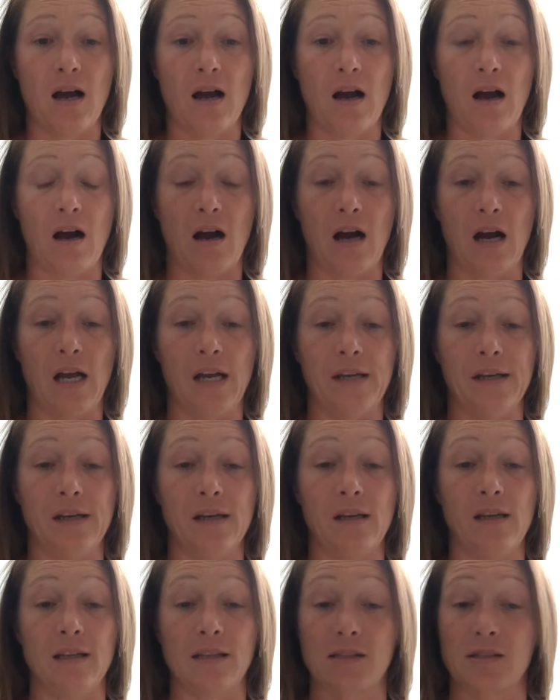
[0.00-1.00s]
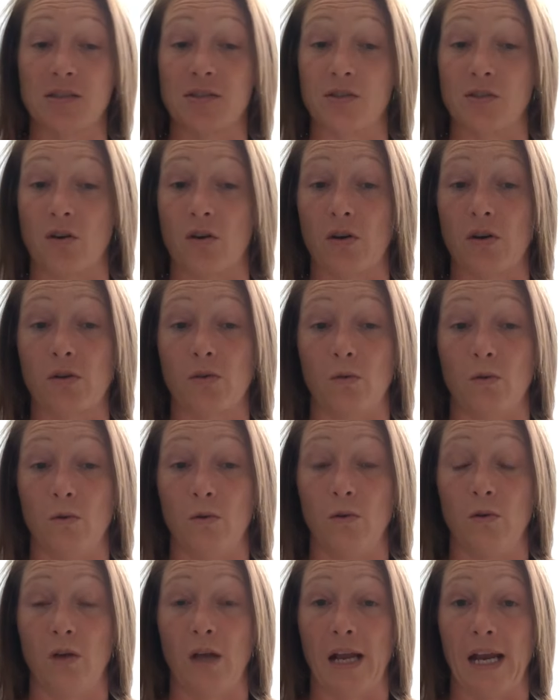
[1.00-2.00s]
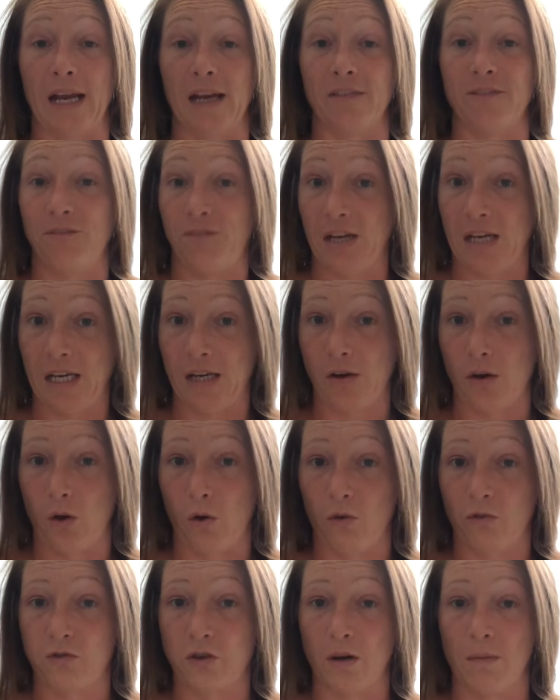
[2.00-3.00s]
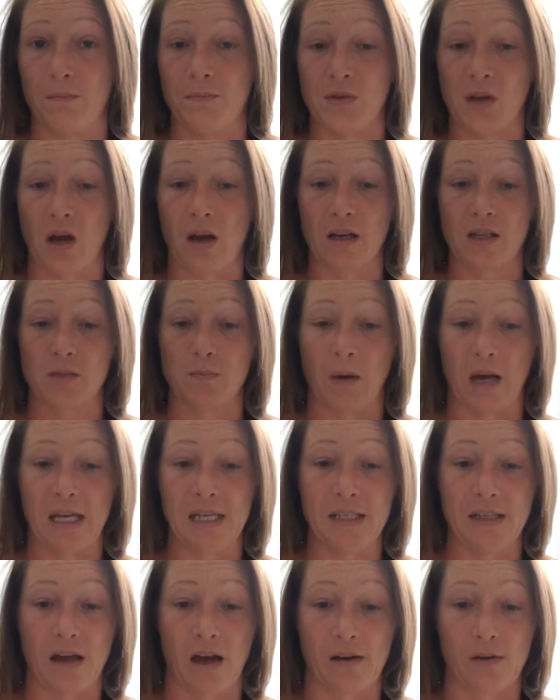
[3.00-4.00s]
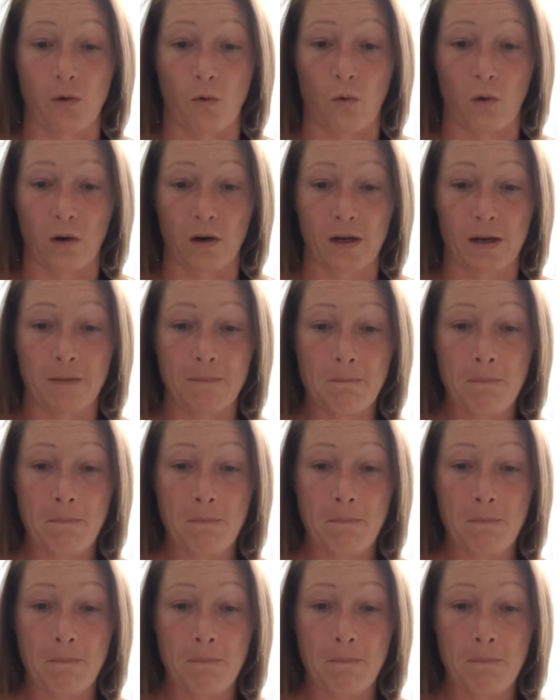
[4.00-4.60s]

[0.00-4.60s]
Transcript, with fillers: on, this is an article and video from dogsbite.org.